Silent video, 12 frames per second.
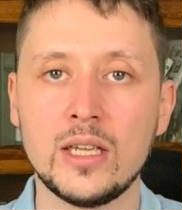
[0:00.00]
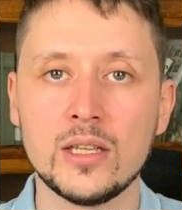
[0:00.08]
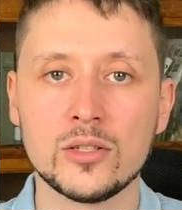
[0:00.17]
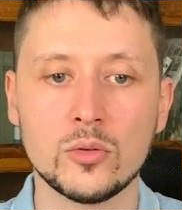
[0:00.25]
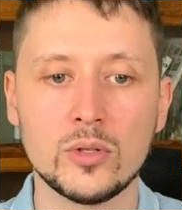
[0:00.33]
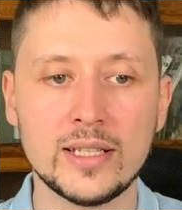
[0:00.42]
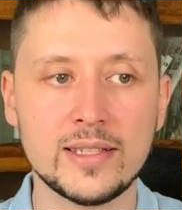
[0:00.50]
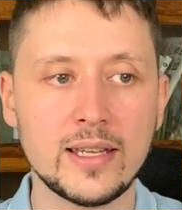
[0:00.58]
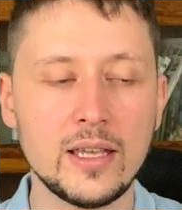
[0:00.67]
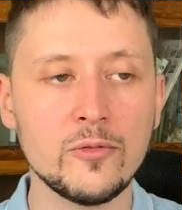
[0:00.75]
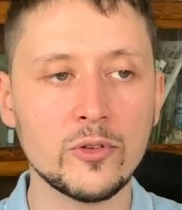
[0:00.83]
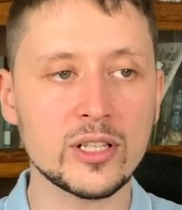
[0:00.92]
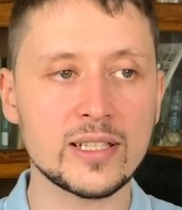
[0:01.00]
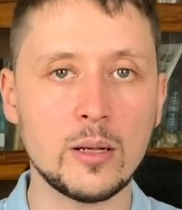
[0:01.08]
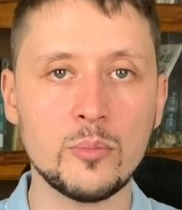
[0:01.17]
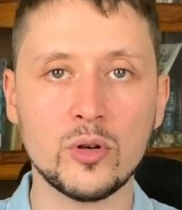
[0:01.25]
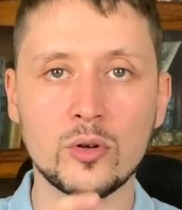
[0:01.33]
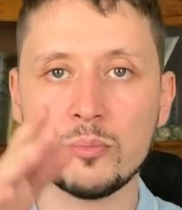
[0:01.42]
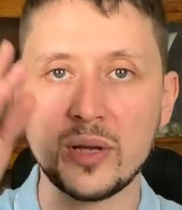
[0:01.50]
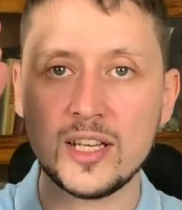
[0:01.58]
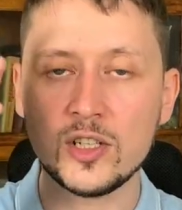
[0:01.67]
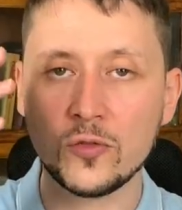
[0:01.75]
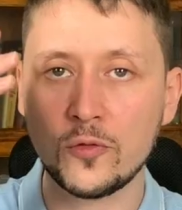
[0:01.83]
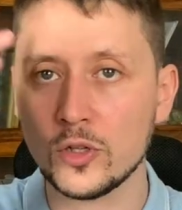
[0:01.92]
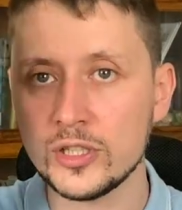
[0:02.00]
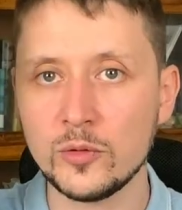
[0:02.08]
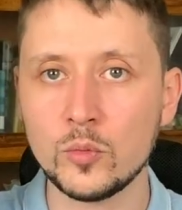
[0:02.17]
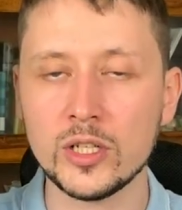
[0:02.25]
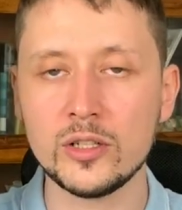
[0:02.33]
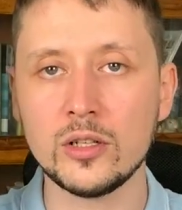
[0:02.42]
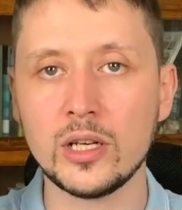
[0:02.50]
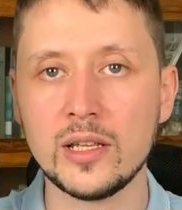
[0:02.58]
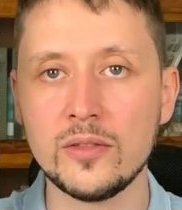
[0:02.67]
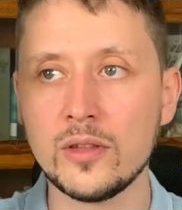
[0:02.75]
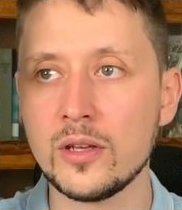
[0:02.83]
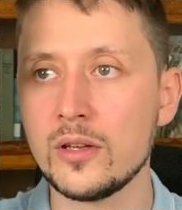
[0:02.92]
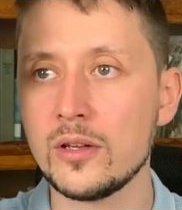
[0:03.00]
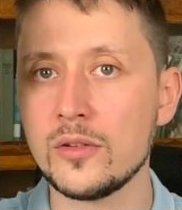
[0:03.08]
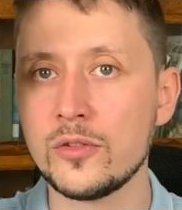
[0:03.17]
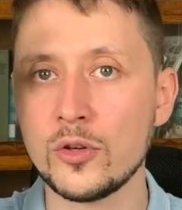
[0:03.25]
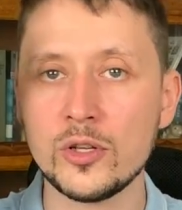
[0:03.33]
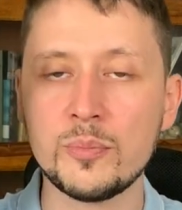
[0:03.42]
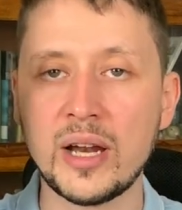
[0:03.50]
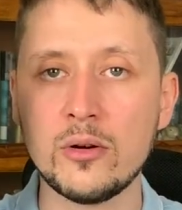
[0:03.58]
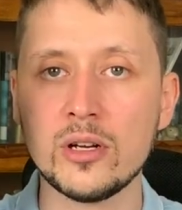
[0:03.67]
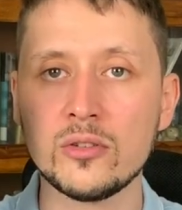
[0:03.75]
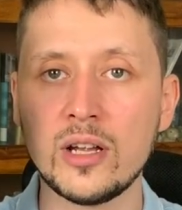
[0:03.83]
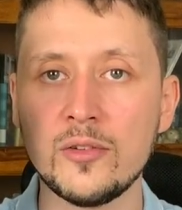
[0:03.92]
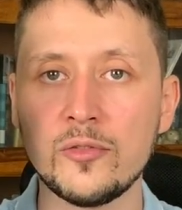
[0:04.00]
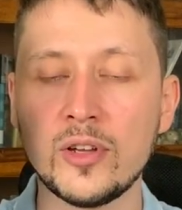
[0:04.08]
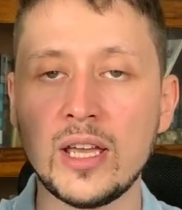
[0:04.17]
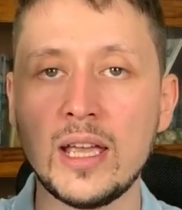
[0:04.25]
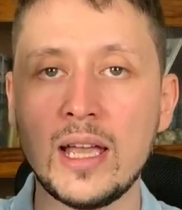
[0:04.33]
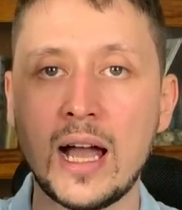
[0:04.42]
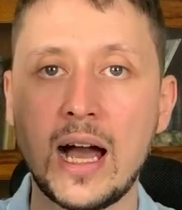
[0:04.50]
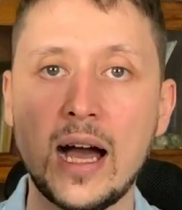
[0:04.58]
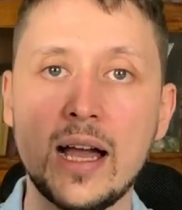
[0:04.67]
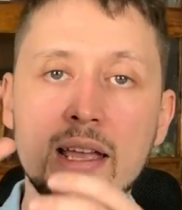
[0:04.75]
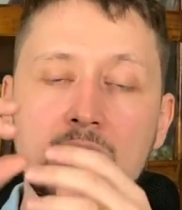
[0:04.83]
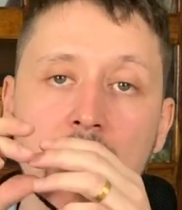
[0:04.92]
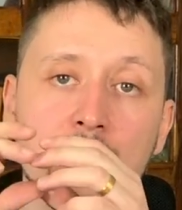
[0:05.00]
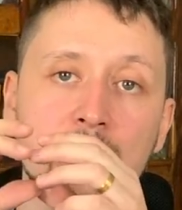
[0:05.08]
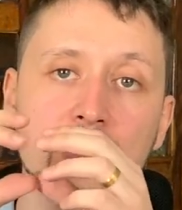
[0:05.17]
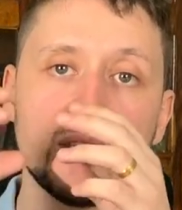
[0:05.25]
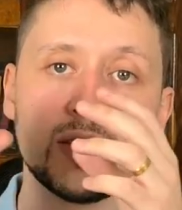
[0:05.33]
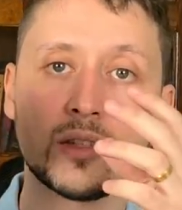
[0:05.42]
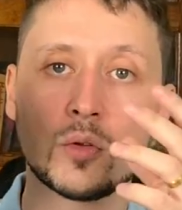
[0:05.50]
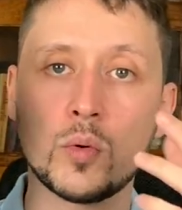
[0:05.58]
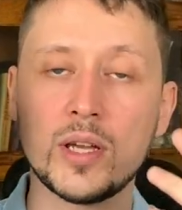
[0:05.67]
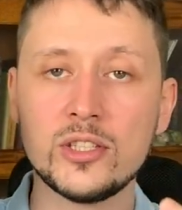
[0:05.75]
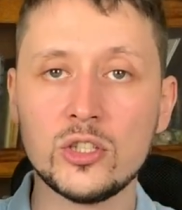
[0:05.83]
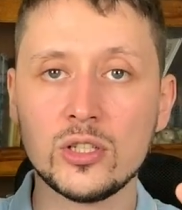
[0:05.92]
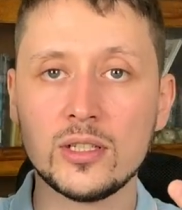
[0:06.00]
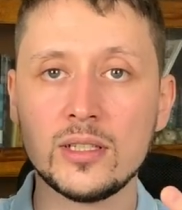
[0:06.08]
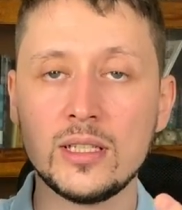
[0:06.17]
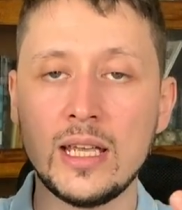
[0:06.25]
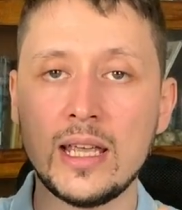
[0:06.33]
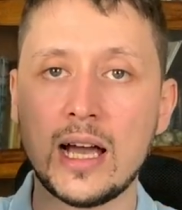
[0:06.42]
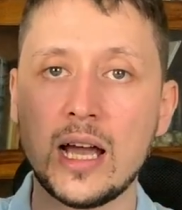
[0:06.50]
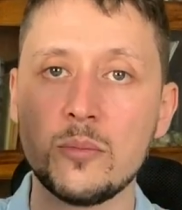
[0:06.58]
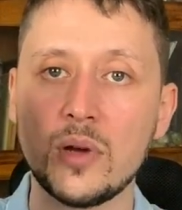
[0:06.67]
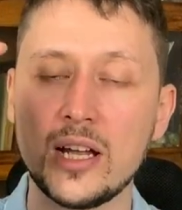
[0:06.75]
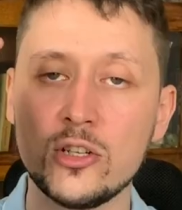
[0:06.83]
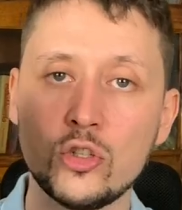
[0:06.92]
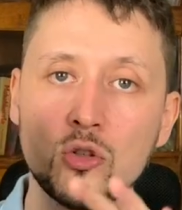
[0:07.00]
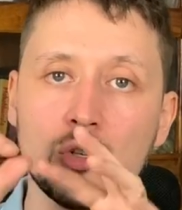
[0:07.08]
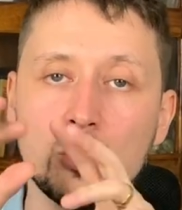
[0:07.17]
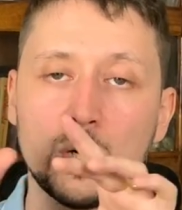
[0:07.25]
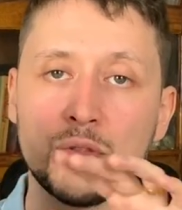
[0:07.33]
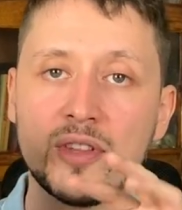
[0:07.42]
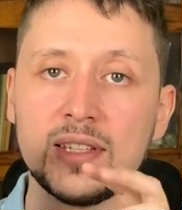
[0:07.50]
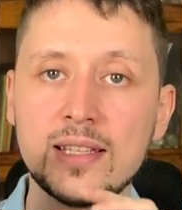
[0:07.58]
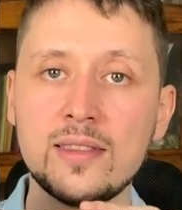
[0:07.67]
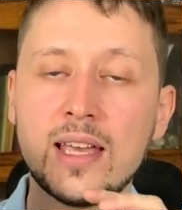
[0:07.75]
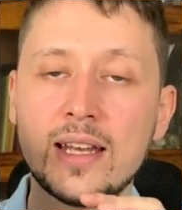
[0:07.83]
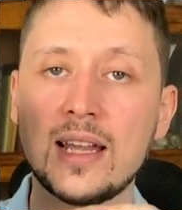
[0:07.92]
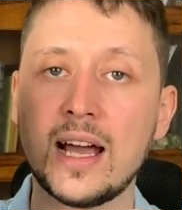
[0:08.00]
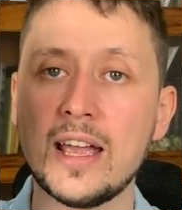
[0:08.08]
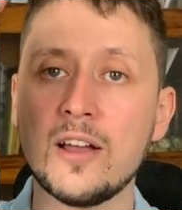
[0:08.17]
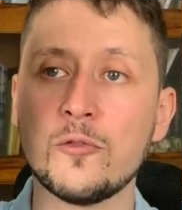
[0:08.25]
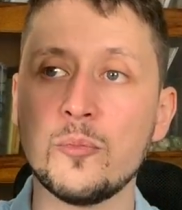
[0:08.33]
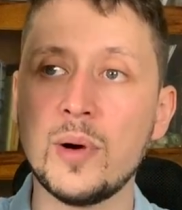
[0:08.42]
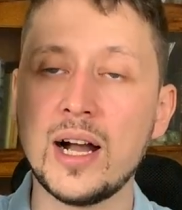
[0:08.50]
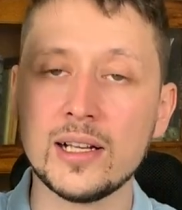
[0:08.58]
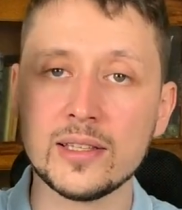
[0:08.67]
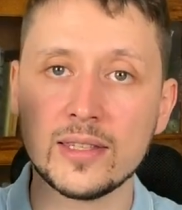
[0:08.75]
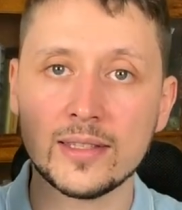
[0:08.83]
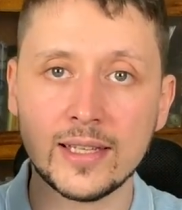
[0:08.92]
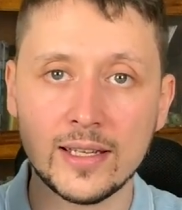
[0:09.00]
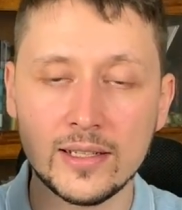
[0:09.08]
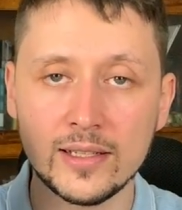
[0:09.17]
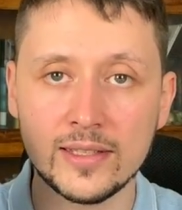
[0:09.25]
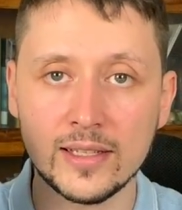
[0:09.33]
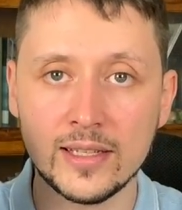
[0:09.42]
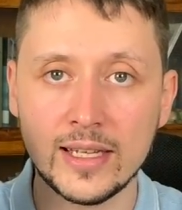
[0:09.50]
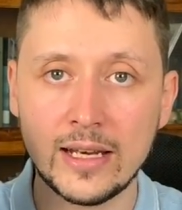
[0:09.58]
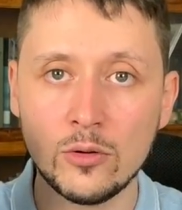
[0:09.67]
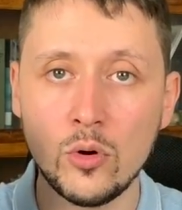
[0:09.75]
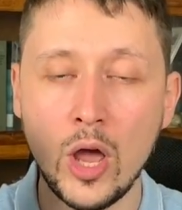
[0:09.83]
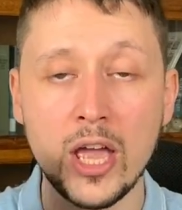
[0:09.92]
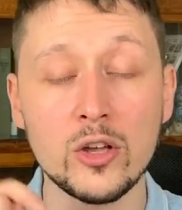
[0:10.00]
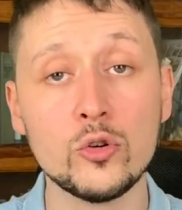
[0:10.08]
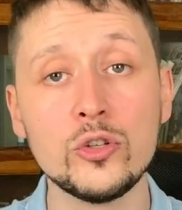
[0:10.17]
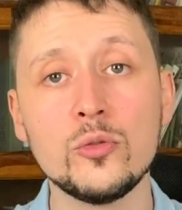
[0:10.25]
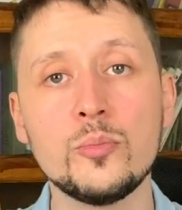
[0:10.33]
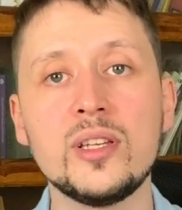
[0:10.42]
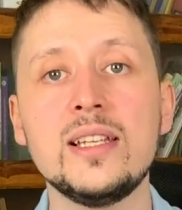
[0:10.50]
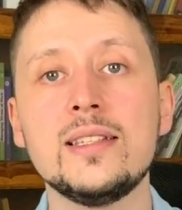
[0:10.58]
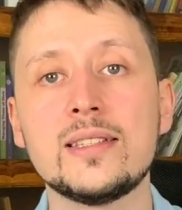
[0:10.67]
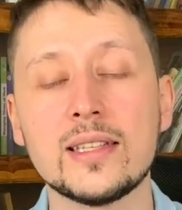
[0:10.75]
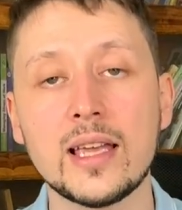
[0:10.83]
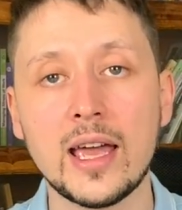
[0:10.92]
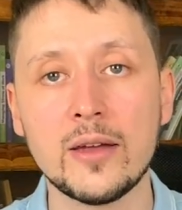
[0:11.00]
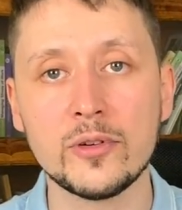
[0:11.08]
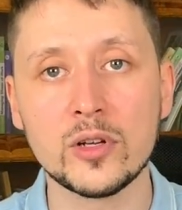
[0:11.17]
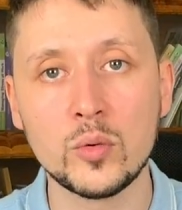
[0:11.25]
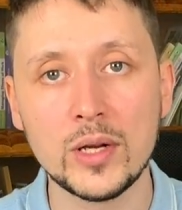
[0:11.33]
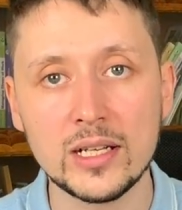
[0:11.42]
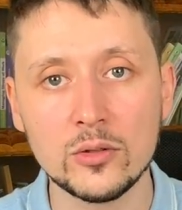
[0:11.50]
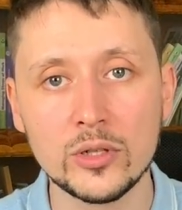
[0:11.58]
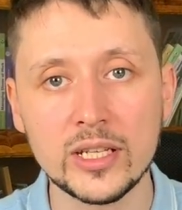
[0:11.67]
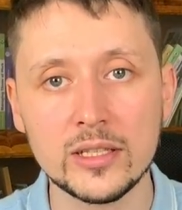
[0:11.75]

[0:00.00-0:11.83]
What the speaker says: So let's say, for example, on page 41 in the 3rd paragraph, I have this question, I'm unsure about this and that, I have marked the sentence in yellow, could you please have a quick look